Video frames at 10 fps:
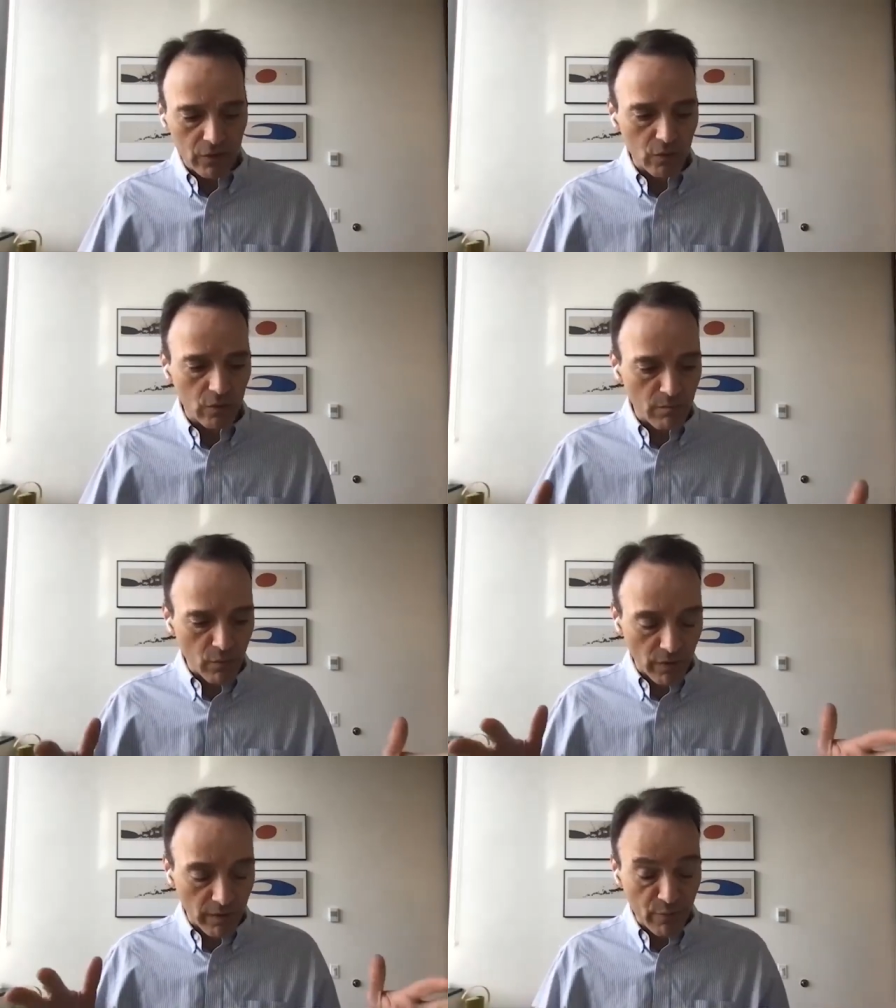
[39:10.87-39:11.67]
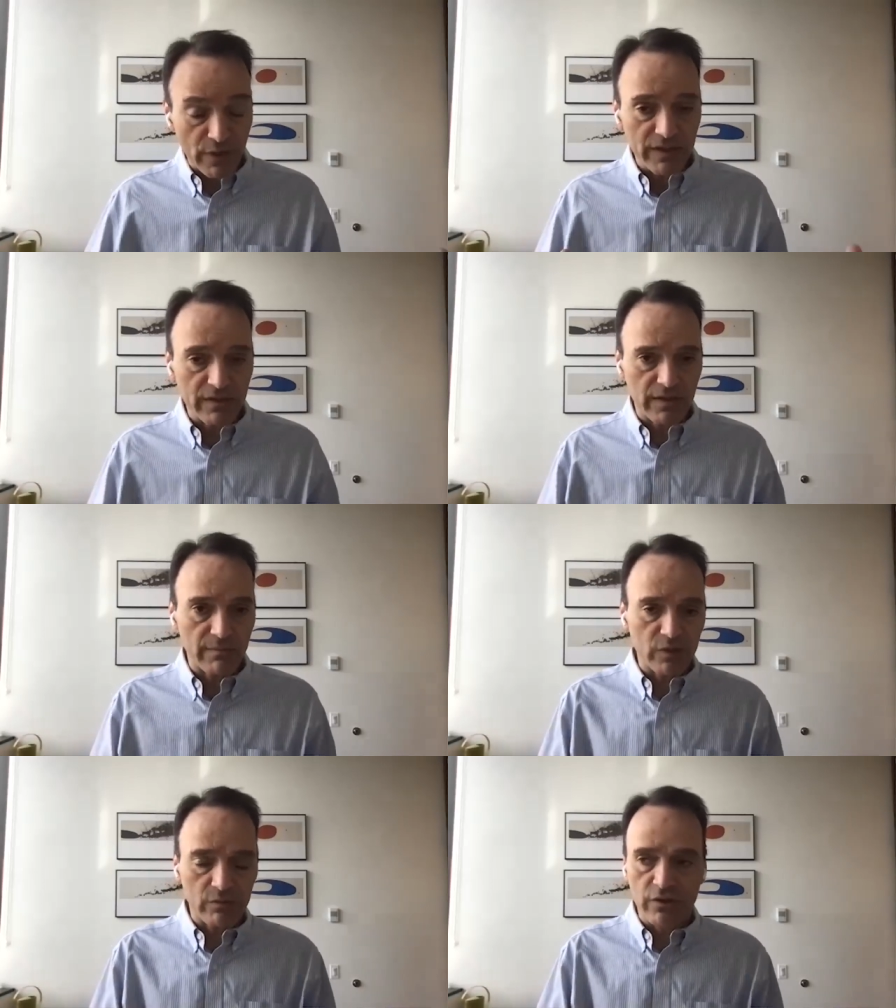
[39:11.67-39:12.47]
to more depressive
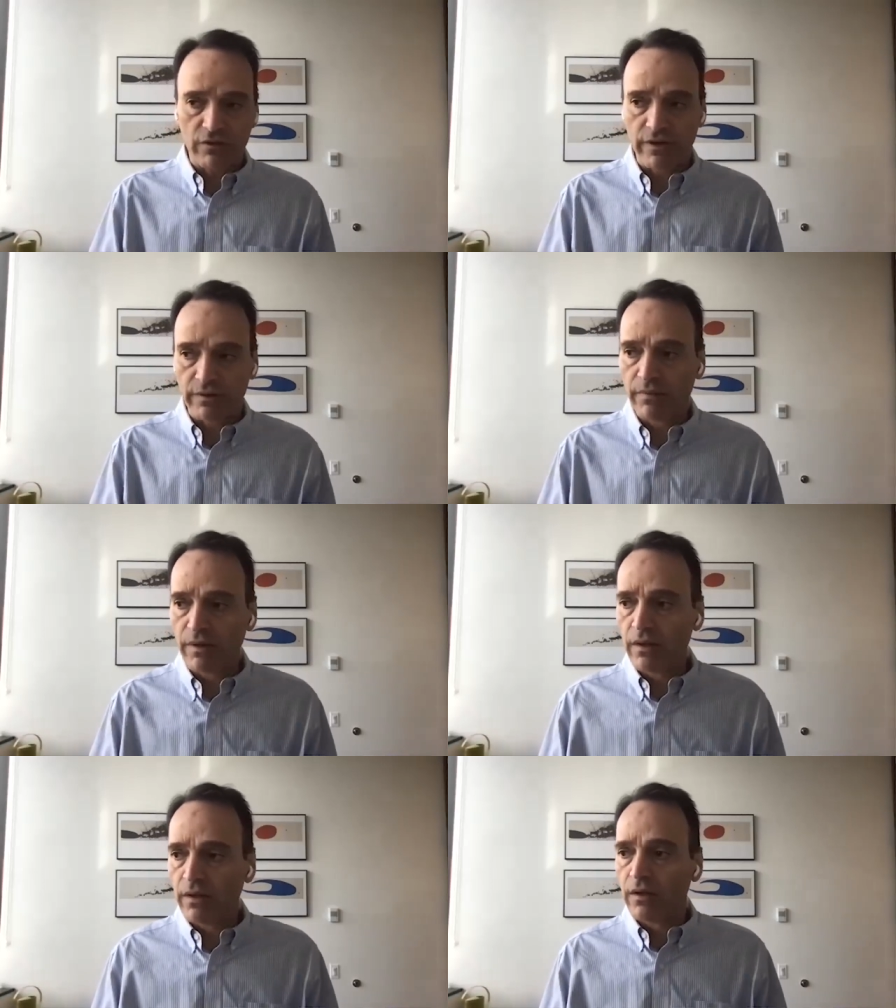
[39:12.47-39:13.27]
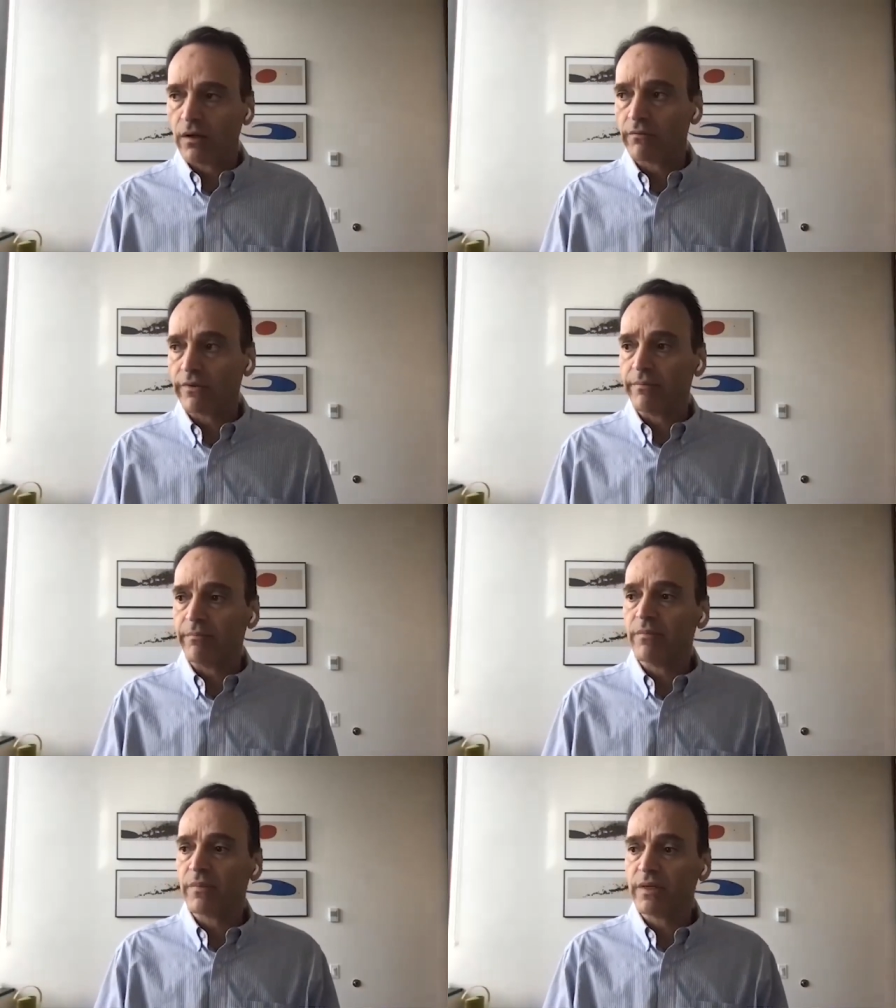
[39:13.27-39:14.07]
symptoms of the of the
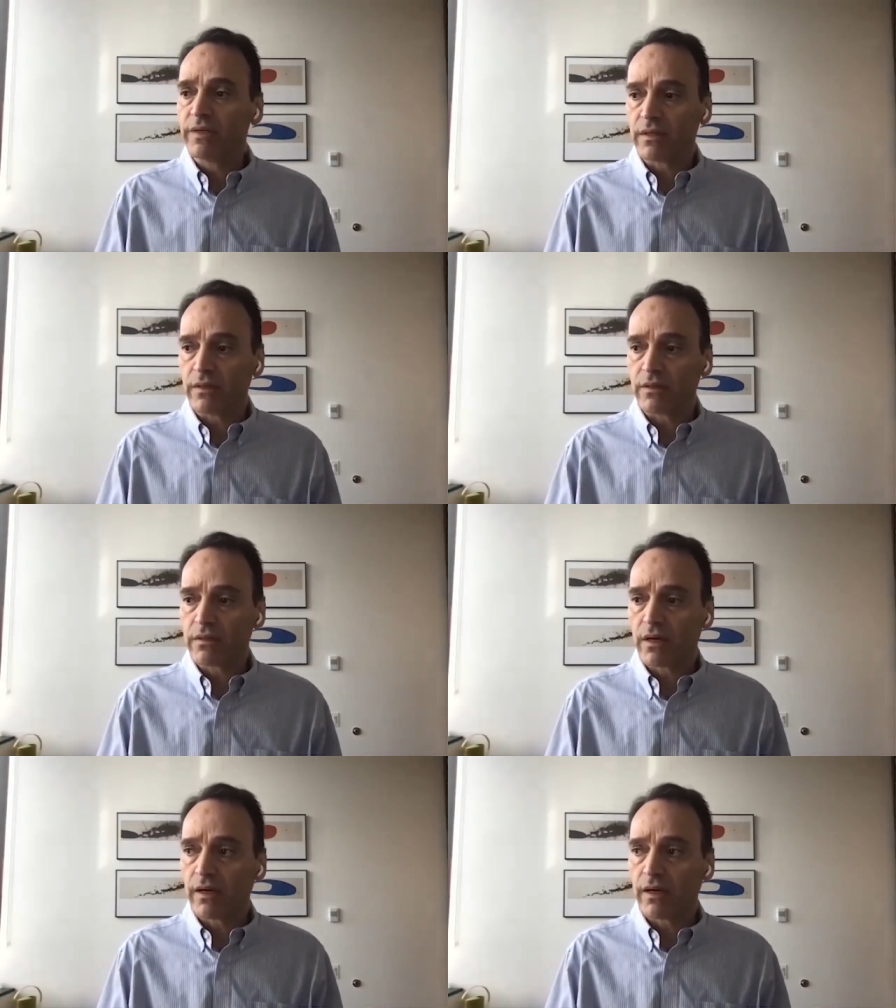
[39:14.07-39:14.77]
disease.